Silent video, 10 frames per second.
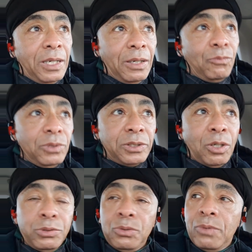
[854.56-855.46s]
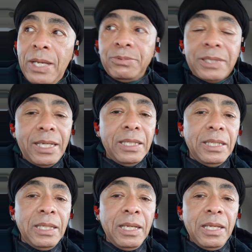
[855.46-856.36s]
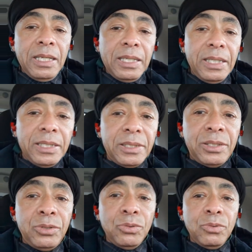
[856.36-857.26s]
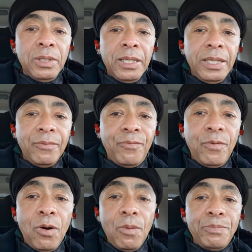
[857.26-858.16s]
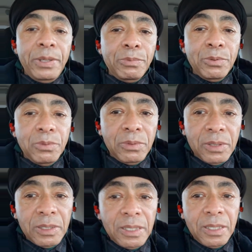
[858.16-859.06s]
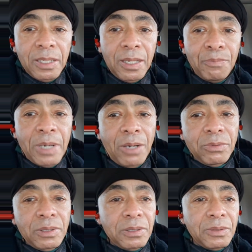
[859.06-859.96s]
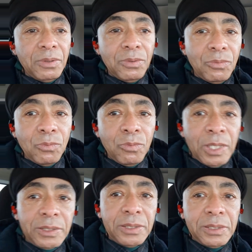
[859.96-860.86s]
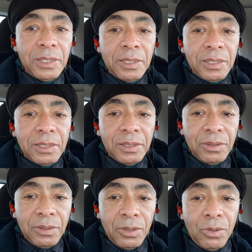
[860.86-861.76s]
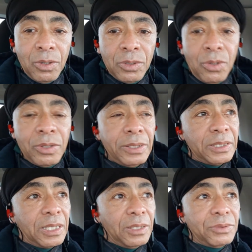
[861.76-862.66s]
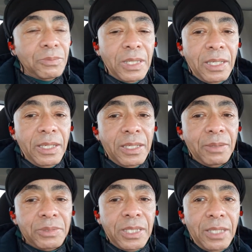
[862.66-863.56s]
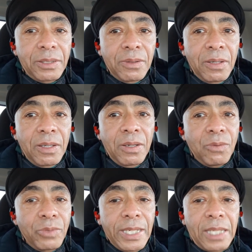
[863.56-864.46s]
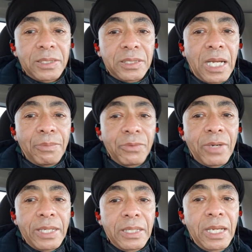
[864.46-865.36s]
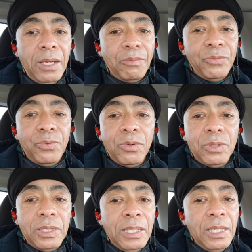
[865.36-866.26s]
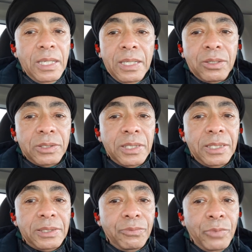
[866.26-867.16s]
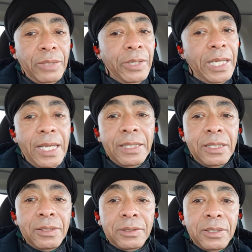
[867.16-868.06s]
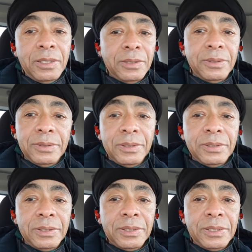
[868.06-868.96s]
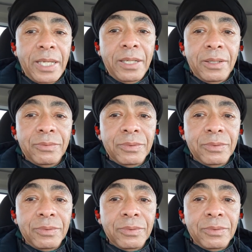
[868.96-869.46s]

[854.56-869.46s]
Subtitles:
social website is to inform people about what's going on in this country, man. And I'm telling you, we got to stop it right now because we're heading in a state of